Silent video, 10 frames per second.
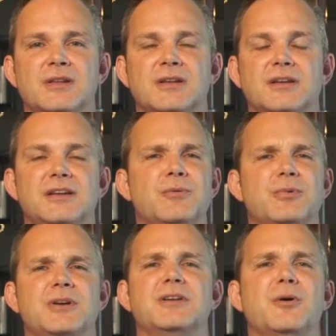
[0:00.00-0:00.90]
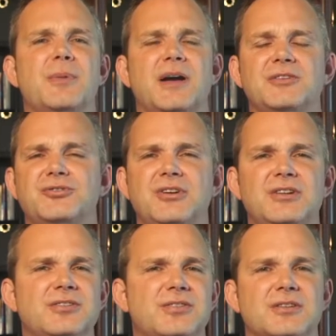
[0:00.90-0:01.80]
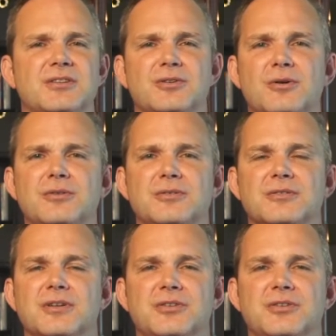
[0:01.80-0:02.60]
Again, we can go back to Jesus in the garden.